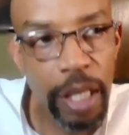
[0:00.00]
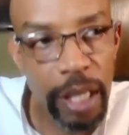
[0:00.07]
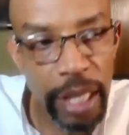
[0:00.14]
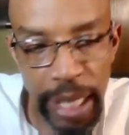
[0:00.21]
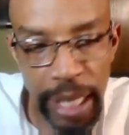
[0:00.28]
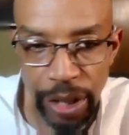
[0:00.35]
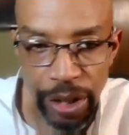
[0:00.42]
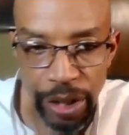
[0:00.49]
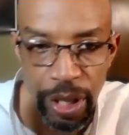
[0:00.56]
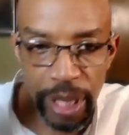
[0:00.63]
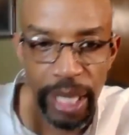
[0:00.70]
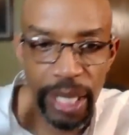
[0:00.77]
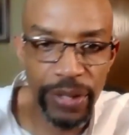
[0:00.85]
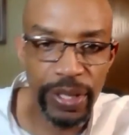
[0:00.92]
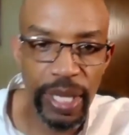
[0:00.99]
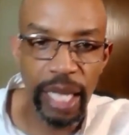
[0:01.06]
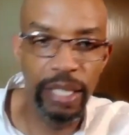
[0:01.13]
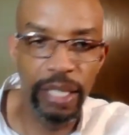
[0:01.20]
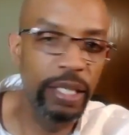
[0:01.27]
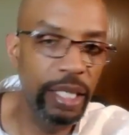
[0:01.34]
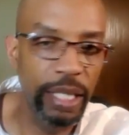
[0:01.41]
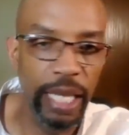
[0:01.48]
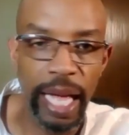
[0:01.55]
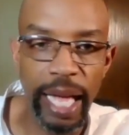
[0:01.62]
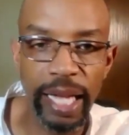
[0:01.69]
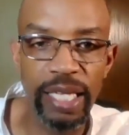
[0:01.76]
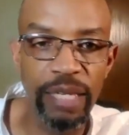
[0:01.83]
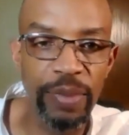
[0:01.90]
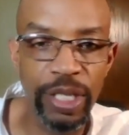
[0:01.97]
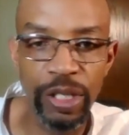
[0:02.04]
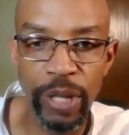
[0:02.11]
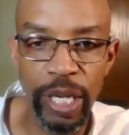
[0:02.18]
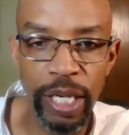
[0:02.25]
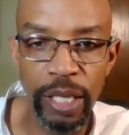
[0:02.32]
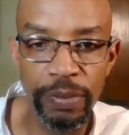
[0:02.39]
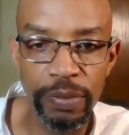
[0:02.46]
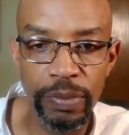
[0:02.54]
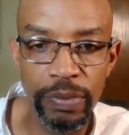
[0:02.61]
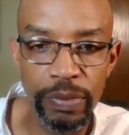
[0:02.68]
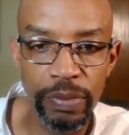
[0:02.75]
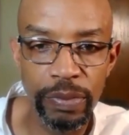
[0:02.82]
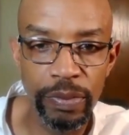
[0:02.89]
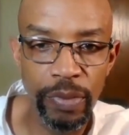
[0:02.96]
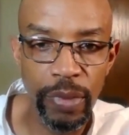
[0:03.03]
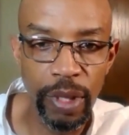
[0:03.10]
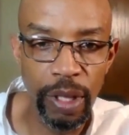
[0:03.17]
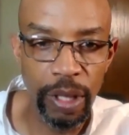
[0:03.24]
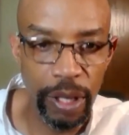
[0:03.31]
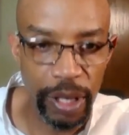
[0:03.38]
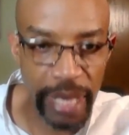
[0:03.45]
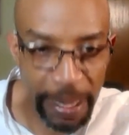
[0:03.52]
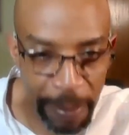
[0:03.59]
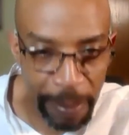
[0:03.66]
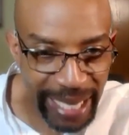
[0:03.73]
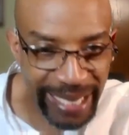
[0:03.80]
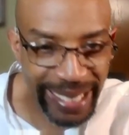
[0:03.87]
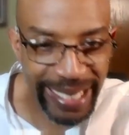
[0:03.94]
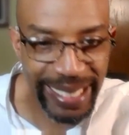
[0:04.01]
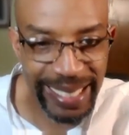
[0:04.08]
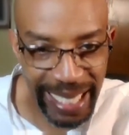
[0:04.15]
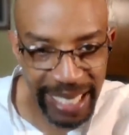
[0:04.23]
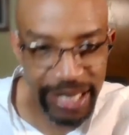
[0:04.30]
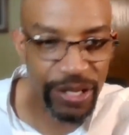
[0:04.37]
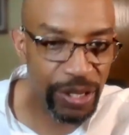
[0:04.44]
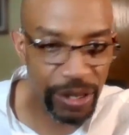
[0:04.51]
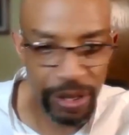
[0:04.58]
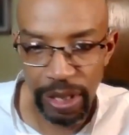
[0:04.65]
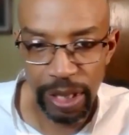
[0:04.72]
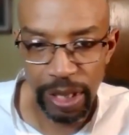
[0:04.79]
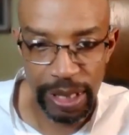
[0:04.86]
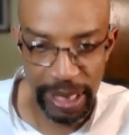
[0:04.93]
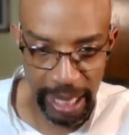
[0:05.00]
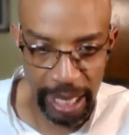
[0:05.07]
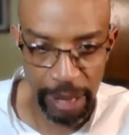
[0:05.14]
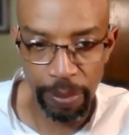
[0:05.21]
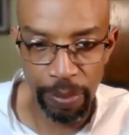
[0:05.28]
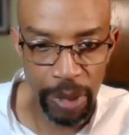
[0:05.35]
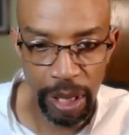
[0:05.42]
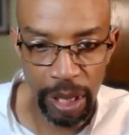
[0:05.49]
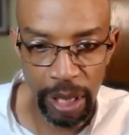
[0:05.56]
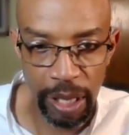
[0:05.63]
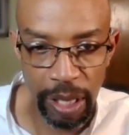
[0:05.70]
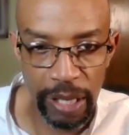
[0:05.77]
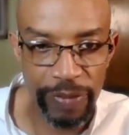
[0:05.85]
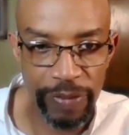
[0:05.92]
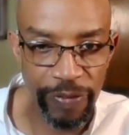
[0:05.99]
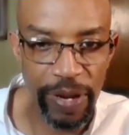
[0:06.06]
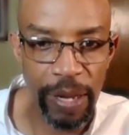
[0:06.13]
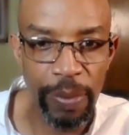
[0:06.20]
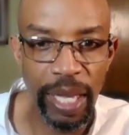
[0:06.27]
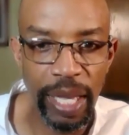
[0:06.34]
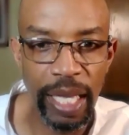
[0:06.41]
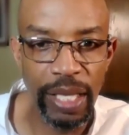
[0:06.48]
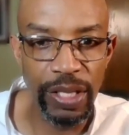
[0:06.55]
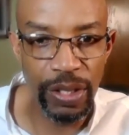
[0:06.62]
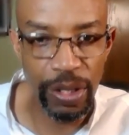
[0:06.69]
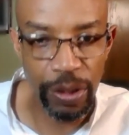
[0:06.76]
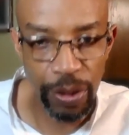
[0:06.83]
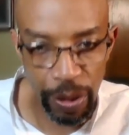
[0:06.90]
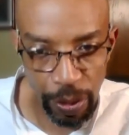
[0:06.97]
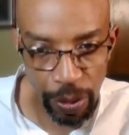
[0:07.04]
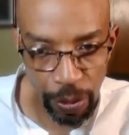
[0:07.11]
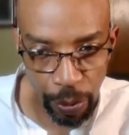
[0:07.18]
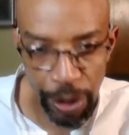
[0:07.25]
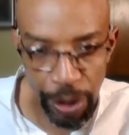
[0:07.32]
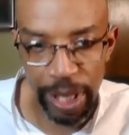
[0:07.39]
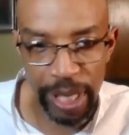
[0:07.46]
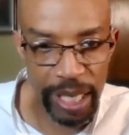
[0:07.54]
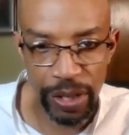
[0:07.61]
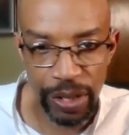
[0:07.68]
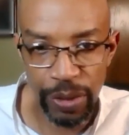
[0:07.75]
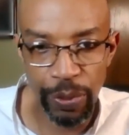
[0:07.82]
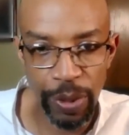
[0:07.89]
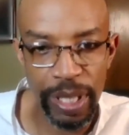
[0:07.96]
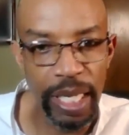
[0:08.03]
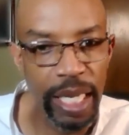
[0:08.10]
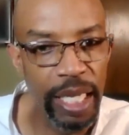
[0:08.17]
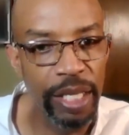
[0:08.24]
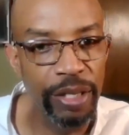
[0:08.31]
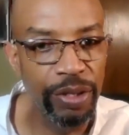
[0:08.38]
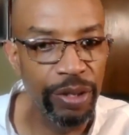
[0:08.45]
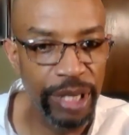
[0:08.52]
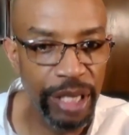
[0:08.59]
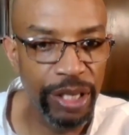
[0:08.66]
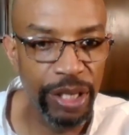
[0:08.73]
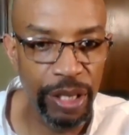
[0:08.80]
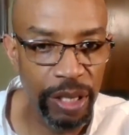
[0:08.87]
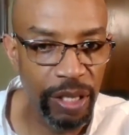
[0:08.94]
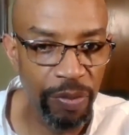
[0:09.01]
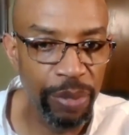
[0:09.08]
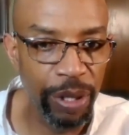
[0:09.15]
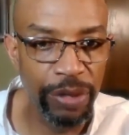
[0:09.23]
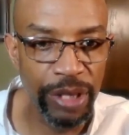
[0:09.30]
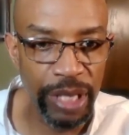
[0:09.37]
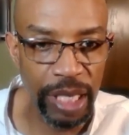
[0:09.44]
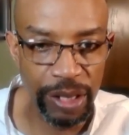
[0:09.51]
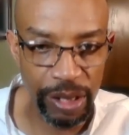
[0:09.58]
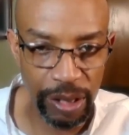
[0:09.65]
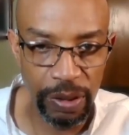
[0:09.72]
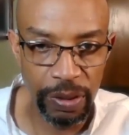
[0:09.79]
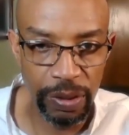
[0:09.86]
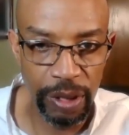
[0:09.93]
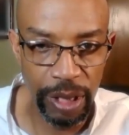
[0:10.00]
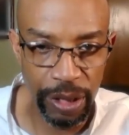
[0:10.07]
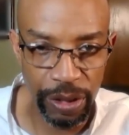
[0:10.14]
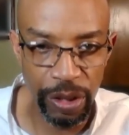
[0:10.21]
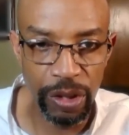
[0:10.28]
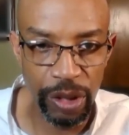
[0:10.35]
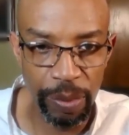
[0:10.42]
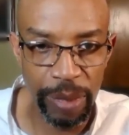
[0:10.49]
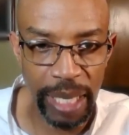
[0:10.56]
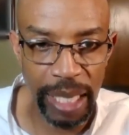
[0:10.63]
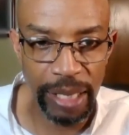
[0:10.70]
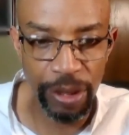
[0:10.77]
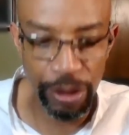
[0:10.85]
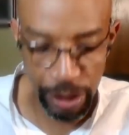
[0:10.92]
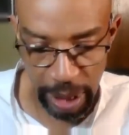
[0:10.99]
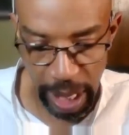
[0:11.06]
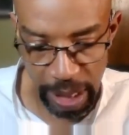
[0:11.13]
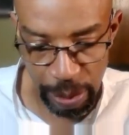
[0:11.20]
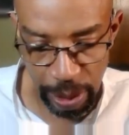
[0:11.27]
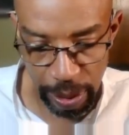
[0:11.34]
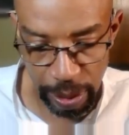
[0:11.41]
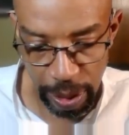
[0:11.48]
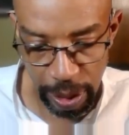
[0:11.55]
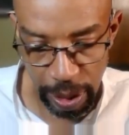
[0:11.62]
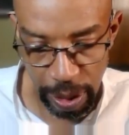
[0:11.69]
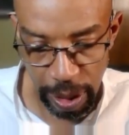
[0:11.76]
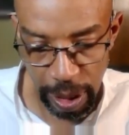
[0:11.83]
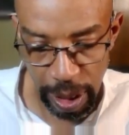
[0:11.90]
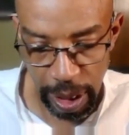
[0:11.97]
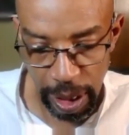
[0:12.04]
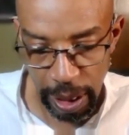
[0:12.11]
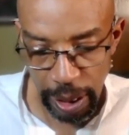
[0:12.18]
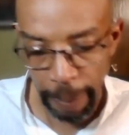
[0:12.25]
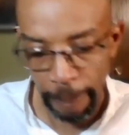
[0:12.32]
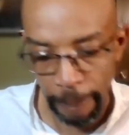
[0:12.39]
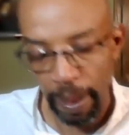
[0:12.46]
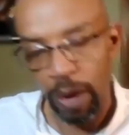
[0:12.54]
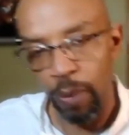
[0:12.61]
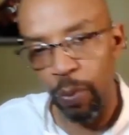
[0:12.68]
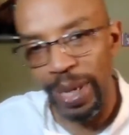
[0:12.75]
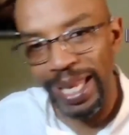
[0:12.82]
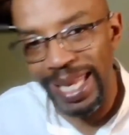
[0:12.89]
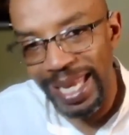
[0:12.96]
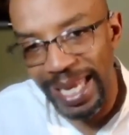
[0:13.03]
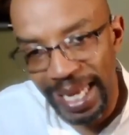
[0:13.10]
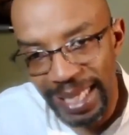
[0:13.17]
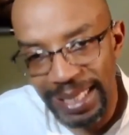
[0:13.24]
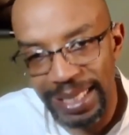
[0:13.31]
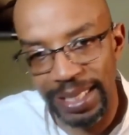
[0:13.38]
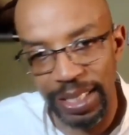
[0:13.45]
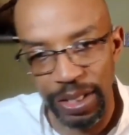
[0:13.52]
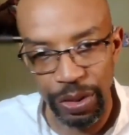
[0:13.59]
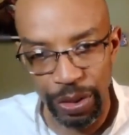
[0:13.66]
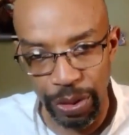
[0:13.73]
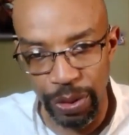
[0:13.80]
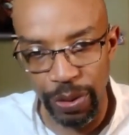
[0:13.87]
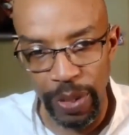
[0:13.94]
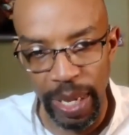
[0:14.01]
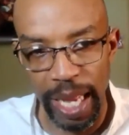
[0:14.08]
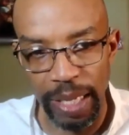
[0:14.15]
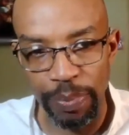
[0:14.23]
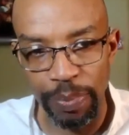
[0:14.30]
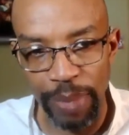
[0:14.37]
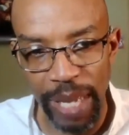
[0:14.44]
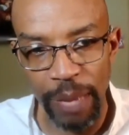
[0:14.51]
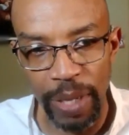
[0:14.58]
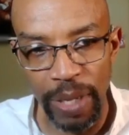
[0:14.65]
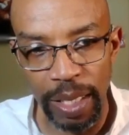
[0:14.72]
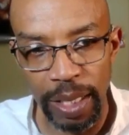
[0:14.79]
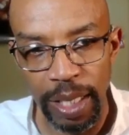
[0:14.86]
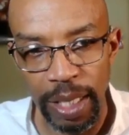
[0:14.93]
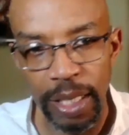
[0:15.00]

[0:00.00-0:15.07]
that he took his academic training that made sense to him from his rootedness within a tradition of protest and so in Black social gospel. When he gets to Birmingham,